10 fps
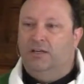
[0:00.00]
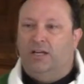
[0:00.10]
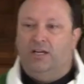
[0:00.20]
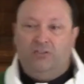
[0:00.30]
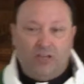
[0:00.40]

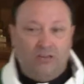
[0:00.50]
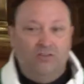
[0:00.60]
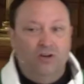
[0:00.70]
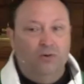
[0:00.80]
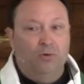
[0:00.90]
And he
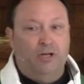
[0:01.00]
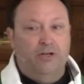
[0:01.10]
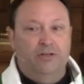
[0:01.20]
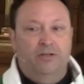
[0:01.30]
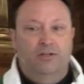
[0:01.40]
says, "No
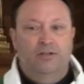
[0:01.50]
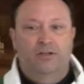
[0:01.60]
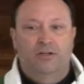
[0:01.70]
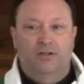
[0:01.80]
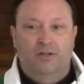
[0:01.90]
one
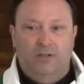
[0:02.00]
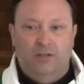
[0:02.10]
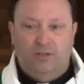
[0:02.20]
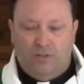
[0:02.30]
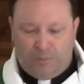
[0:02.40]

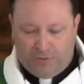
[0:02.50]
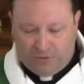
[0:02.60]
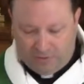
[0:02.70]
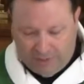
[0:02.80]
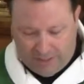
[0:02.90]
who puts
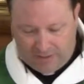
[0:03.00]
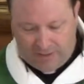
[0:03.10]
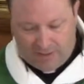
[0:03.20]
his hand